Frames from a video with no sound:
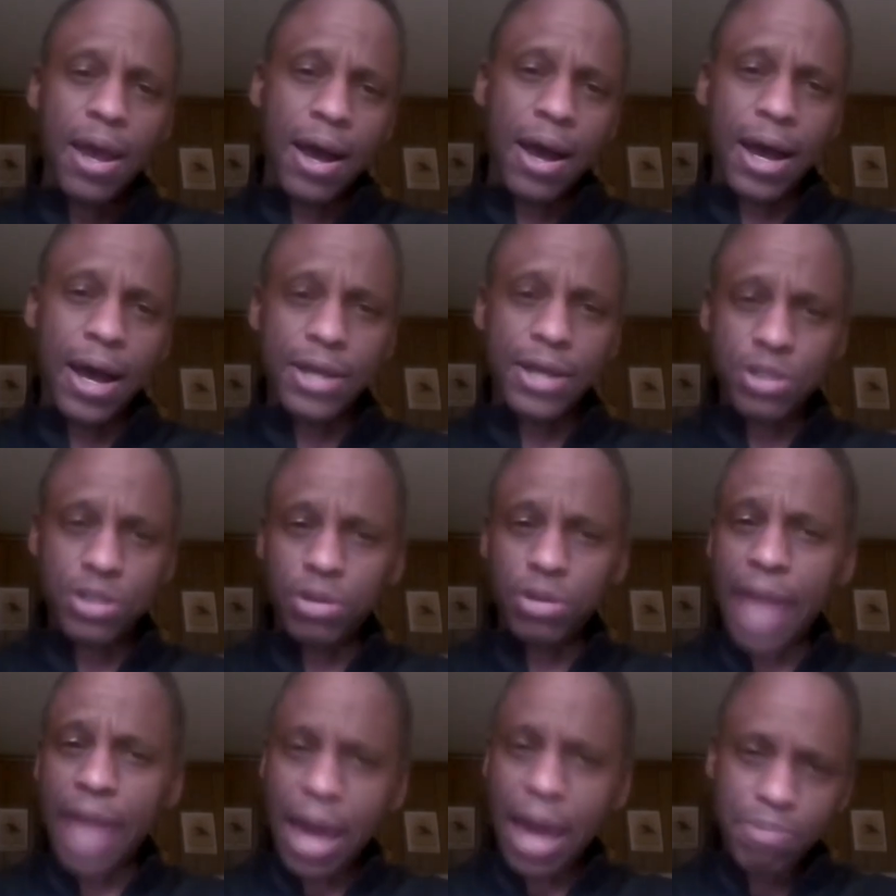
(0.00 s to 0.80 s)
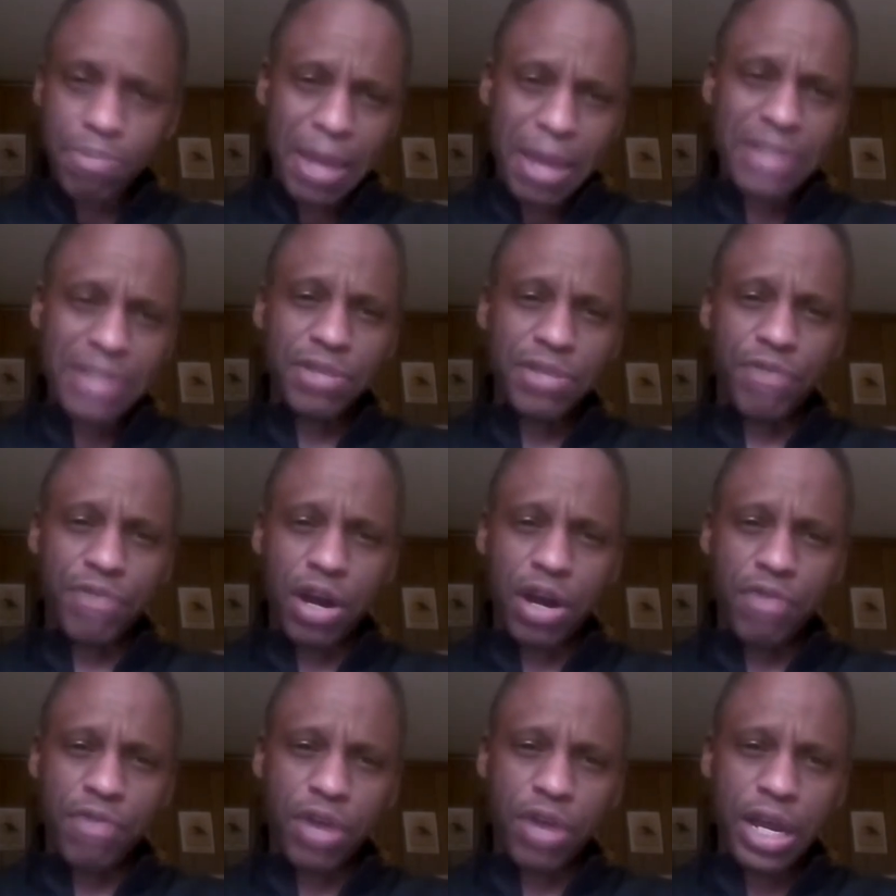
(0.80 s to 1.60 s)
Uh, so that makes it
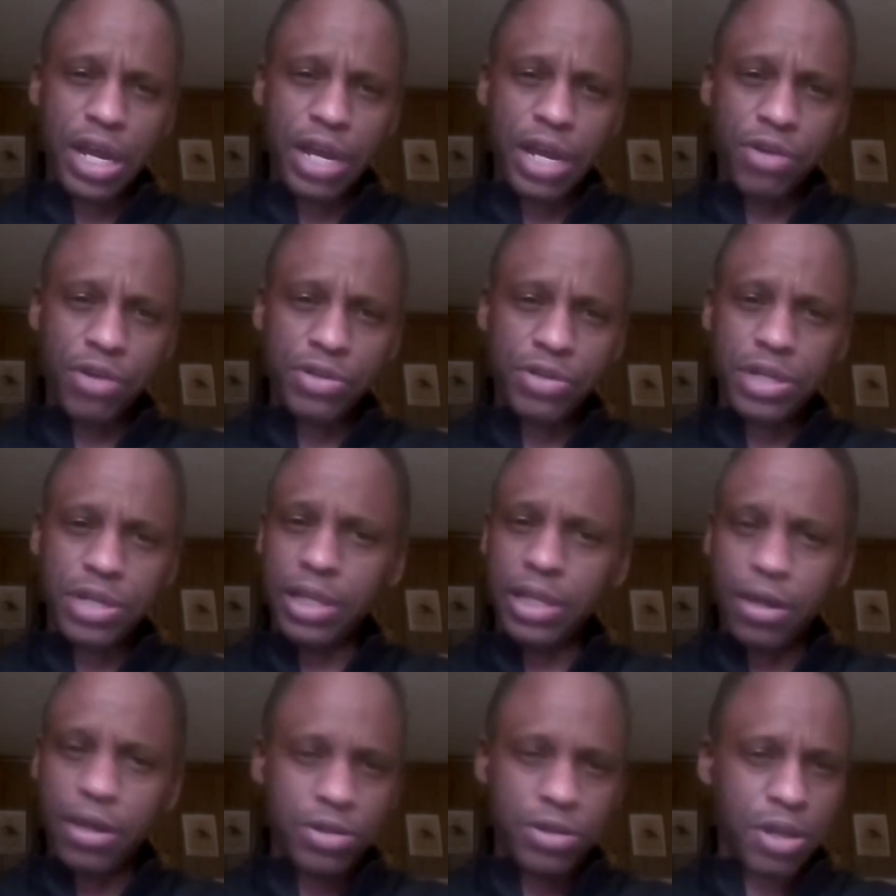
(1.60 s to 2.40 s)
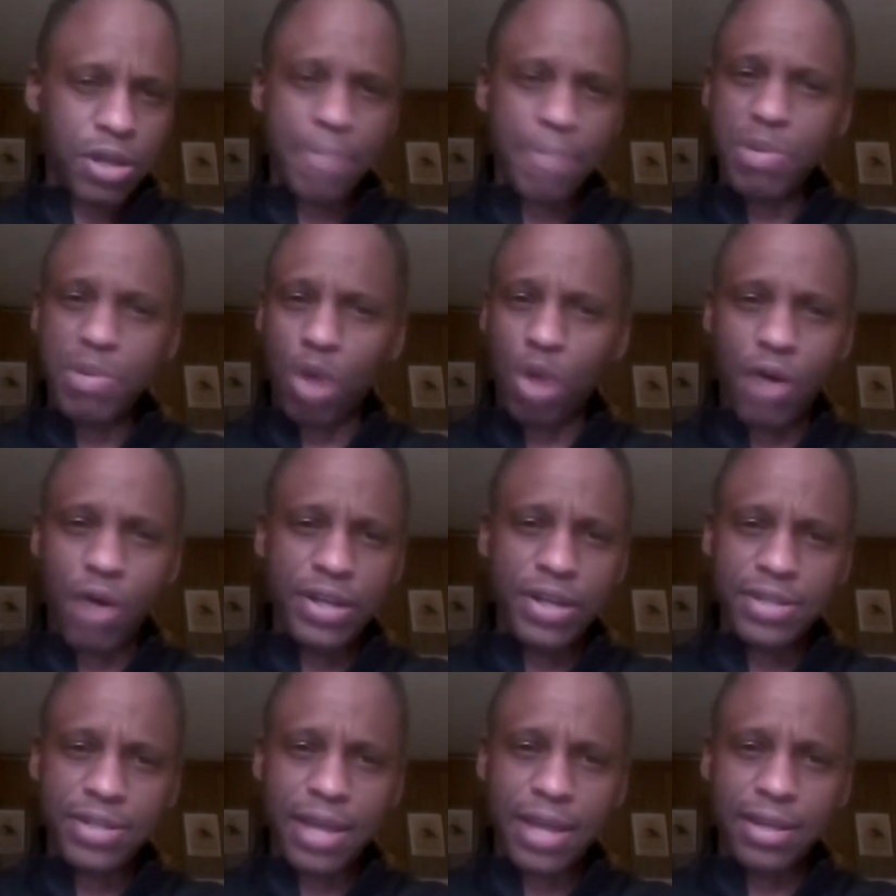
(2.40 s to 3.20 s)
very, very interesting. There are some some people are
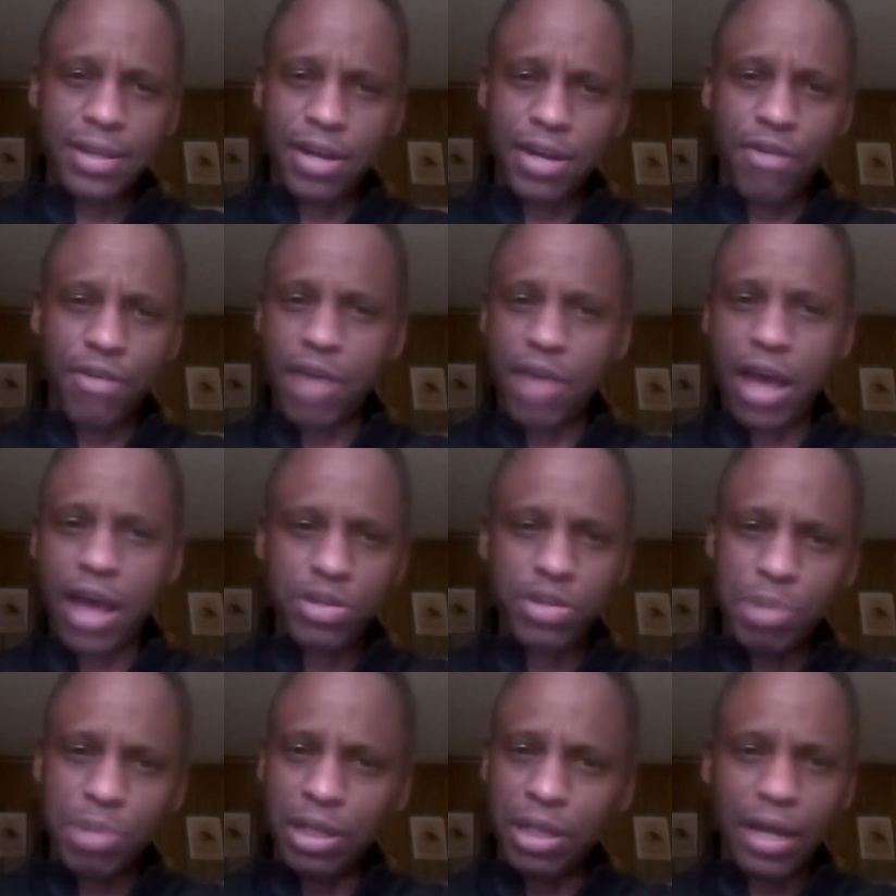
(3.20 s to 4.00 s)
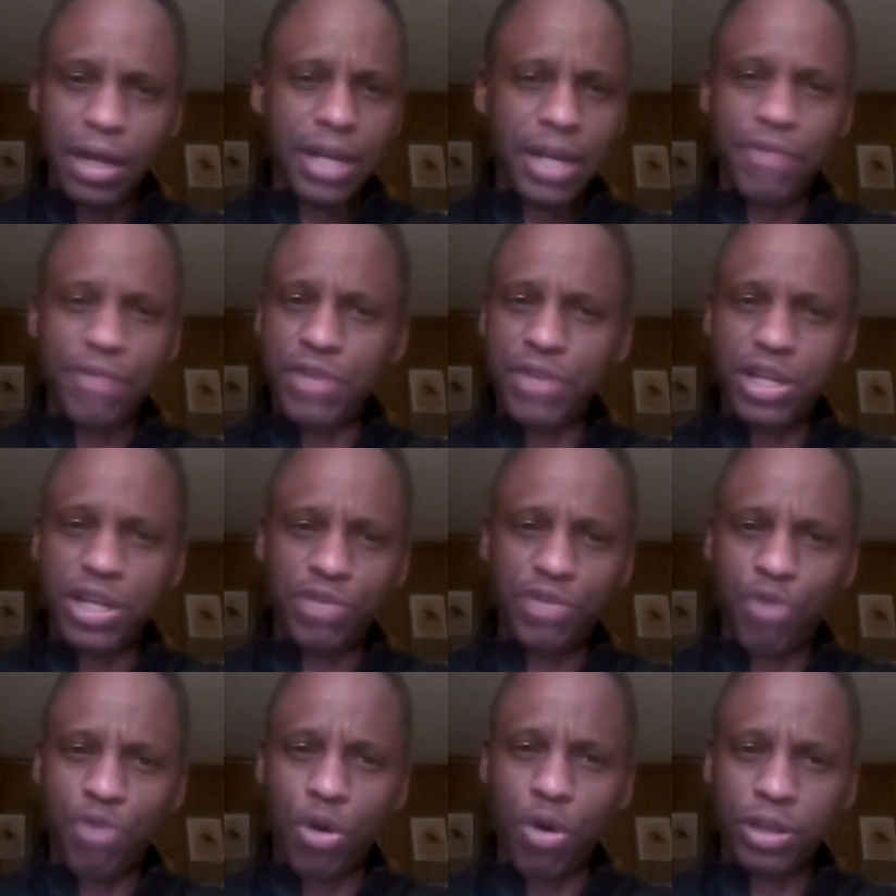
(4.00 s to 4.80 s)
already saying that Country House would be lucky to
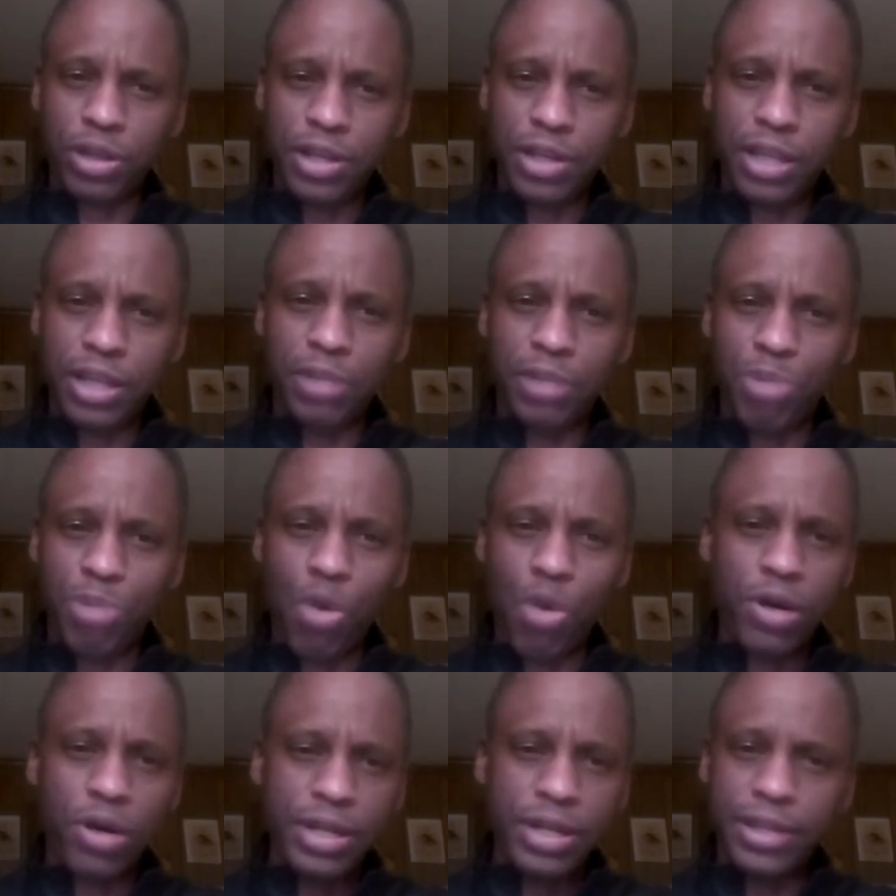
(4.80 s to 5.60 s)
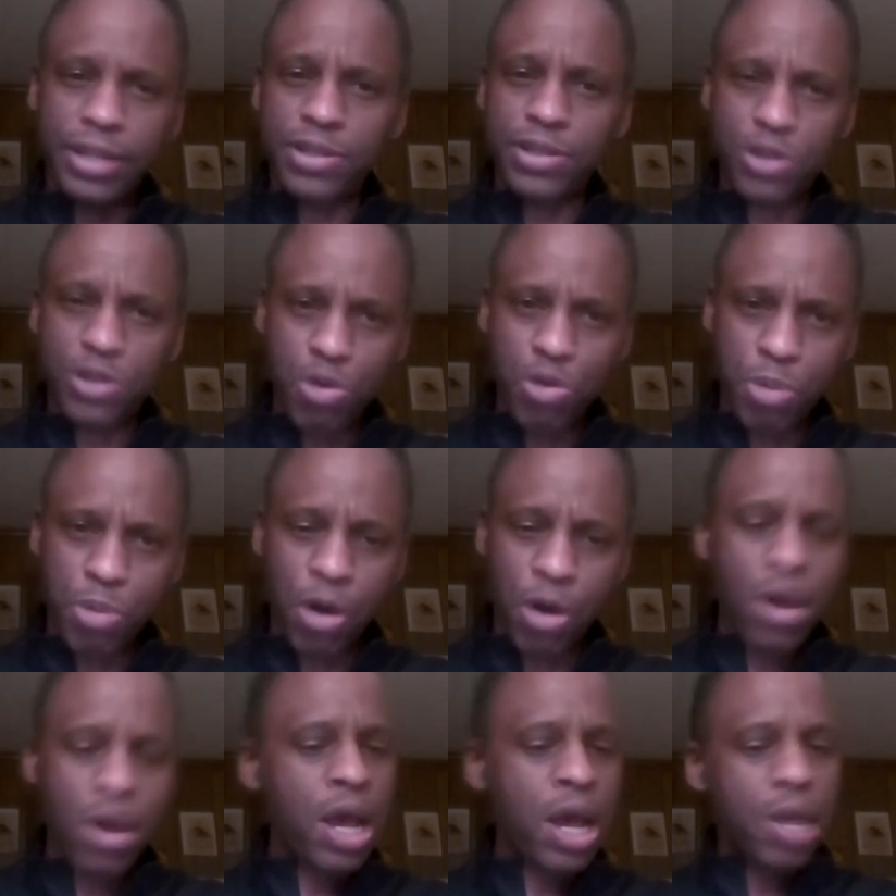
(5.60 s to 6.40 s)
finish fourth and hit the board and hit the
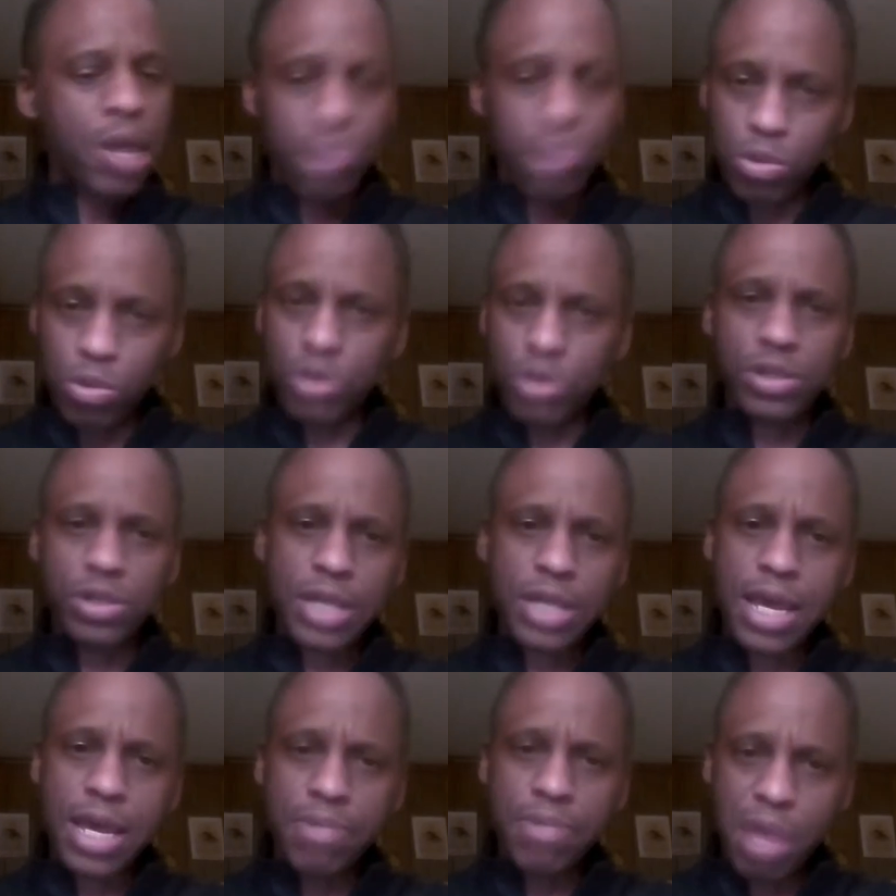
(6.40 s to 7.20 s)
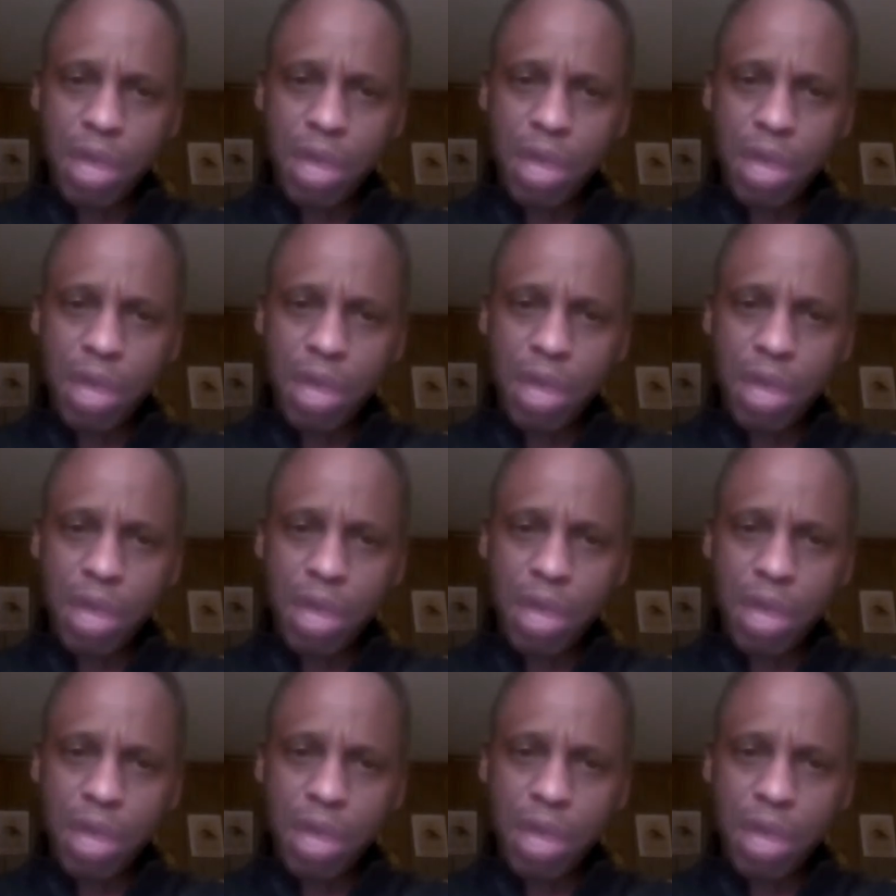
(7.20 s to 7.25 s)
super. But we'll see.